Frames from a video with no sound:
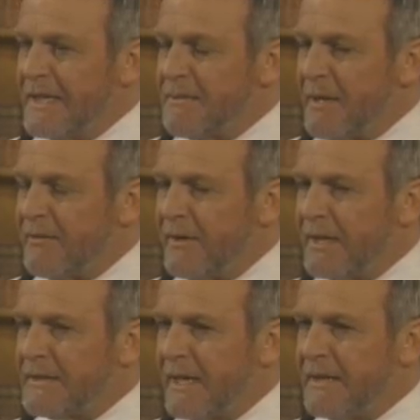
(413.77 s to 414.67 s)
As a matter of
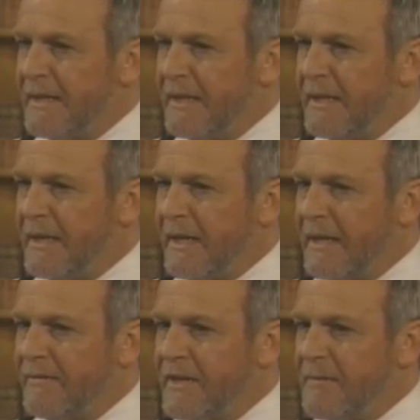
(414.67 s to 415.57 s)
fact, I think
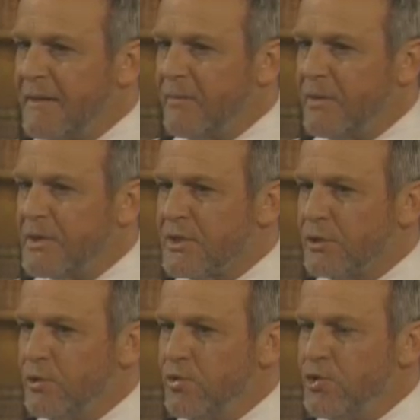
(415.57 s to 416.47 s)
I've come up with a
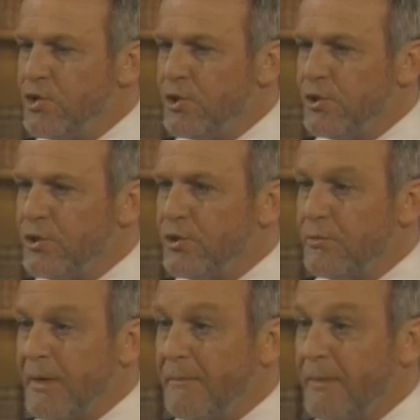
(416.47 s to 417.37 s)
solution to
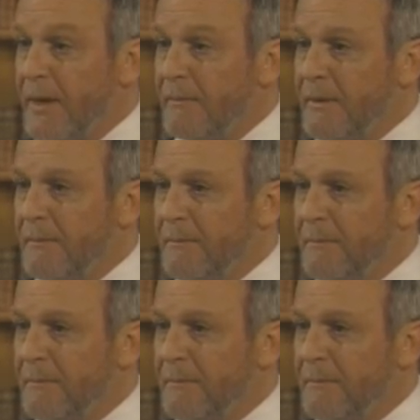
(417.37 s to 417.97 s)
my problem.